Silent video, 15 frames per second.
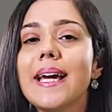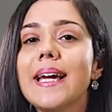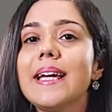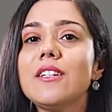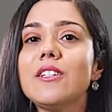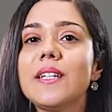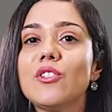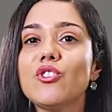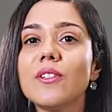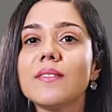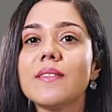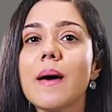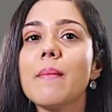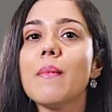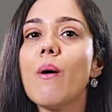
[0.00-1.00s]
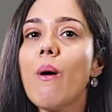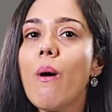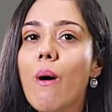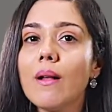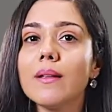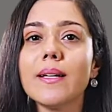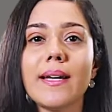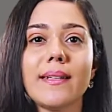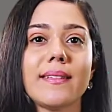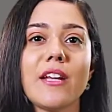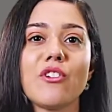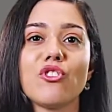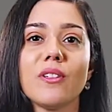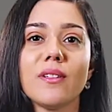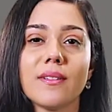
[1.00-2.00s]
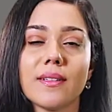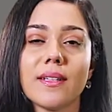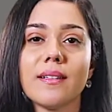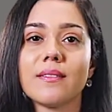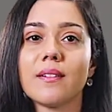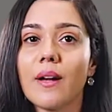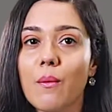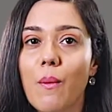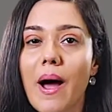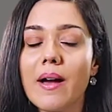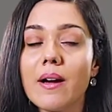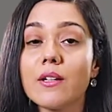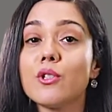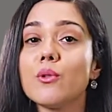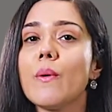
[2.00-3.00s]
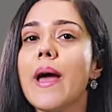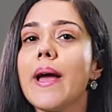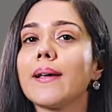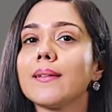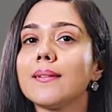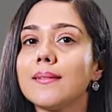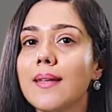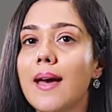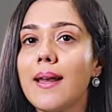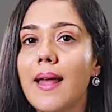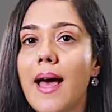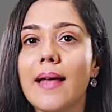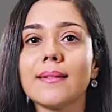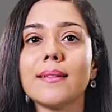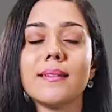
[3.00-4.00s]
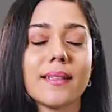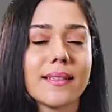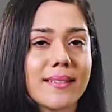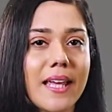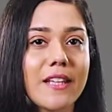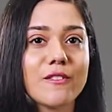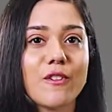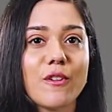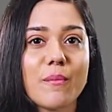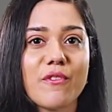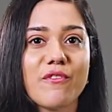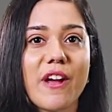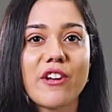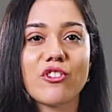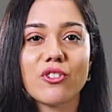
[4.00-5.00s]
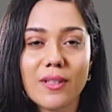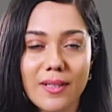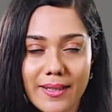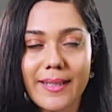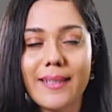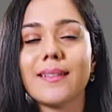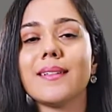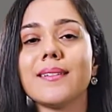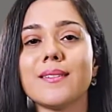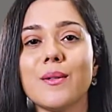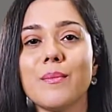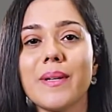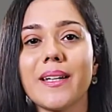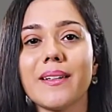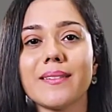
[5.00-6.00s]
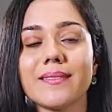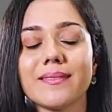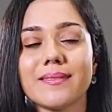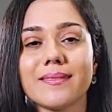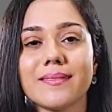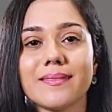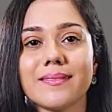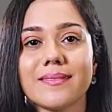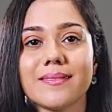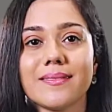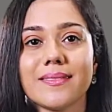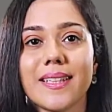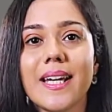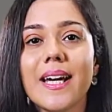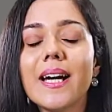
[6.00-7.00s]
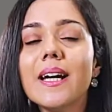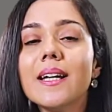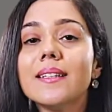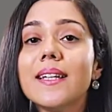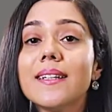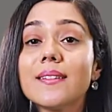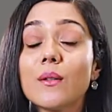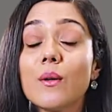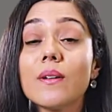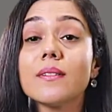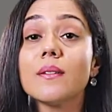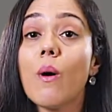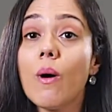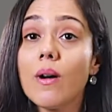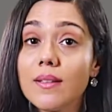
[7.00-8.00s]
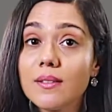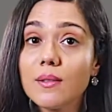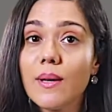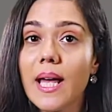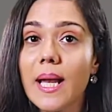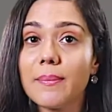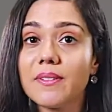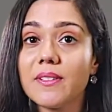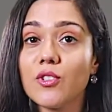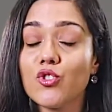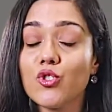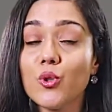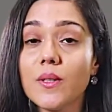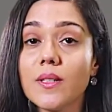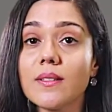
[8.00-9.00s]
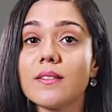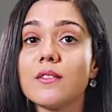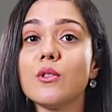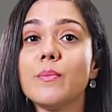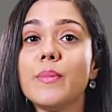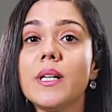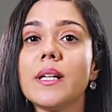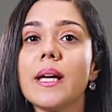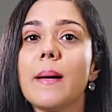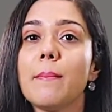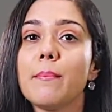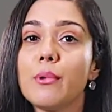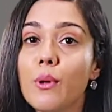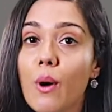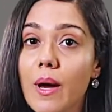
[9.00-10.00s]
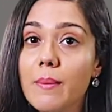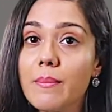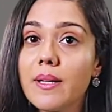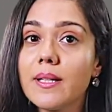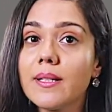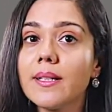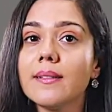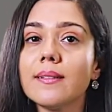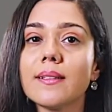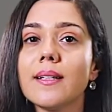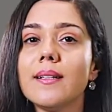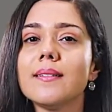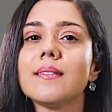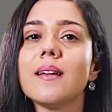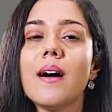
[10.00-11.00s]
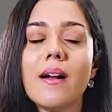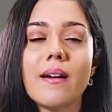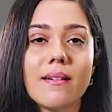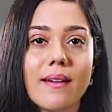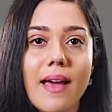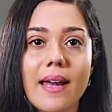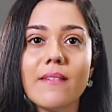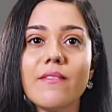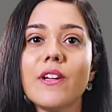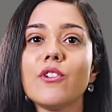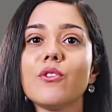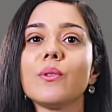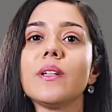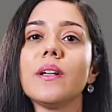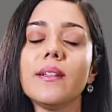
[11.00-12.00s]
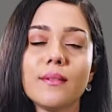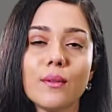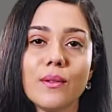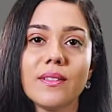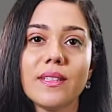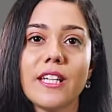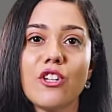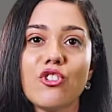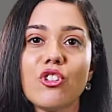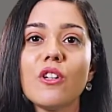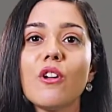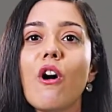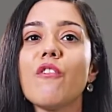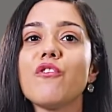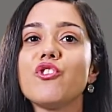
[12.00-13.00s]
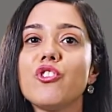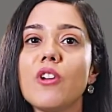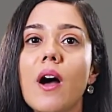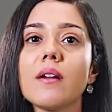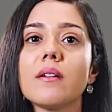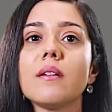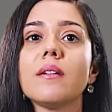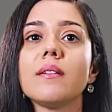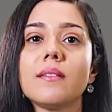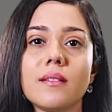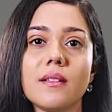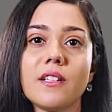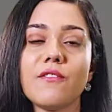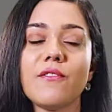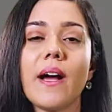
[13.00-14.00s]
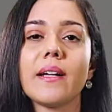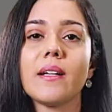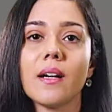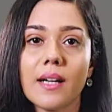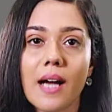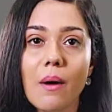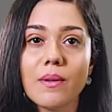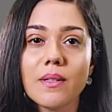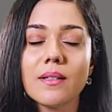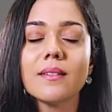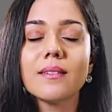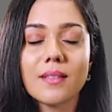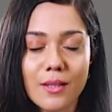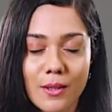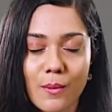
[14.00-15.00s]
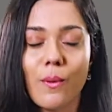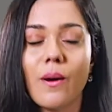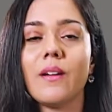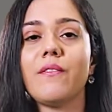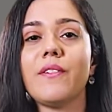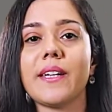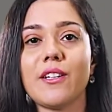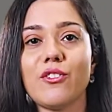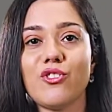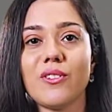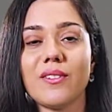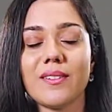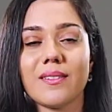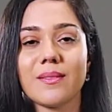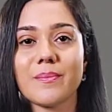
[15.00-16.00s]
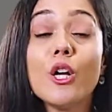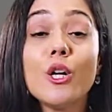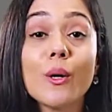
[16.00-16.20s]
It teaches them all the essential skills required to excel as a successful professional in this domain. This course also helps the students to build employability skills relevant to the Association of Chartered Certified Accountants qualifications.